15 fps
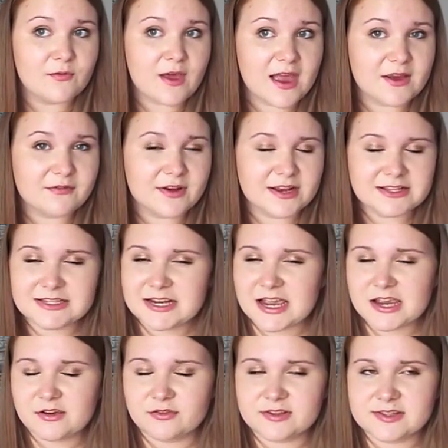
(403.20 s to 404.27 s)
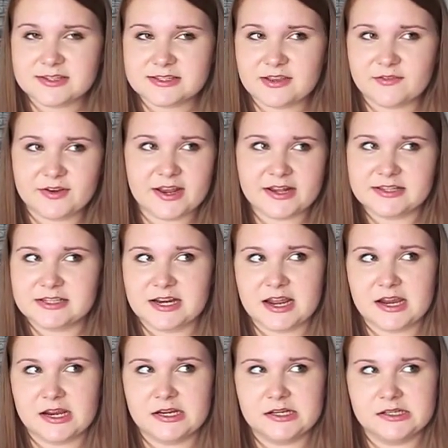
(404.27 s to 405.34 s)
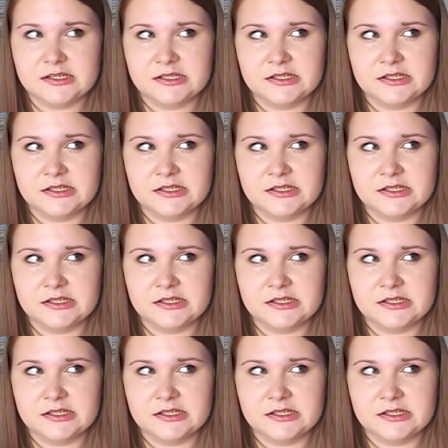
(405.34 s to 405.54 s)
$5.99 or is it $7.99?